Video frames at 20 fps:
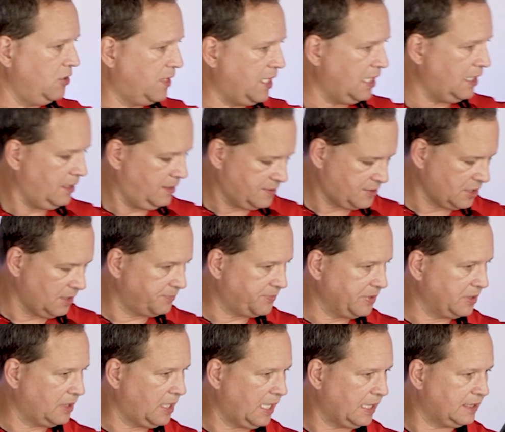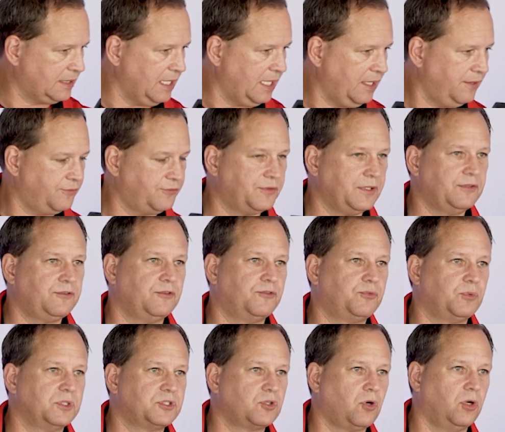you get into something like this. This is
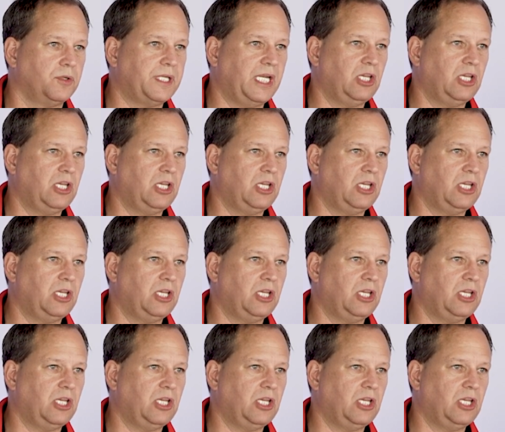what's called